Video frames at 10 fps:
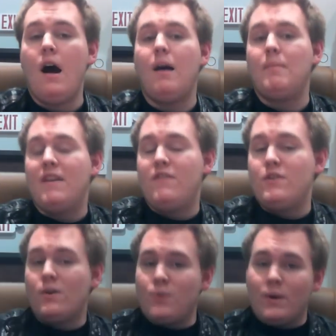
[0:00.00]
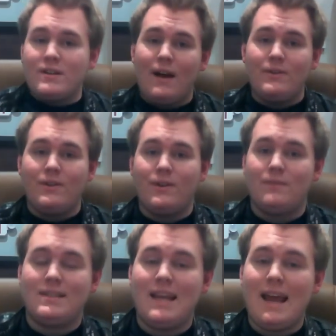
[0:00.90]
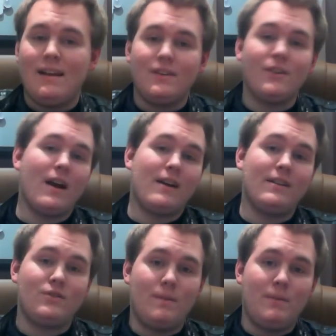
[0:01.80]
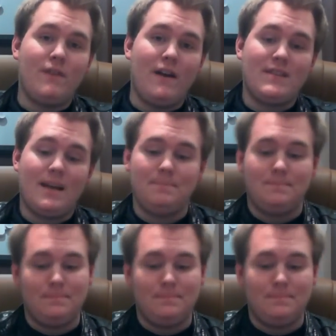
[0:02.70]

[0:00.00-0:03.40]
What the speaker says: If you don't torque down your tank, you're not going to strip your 510.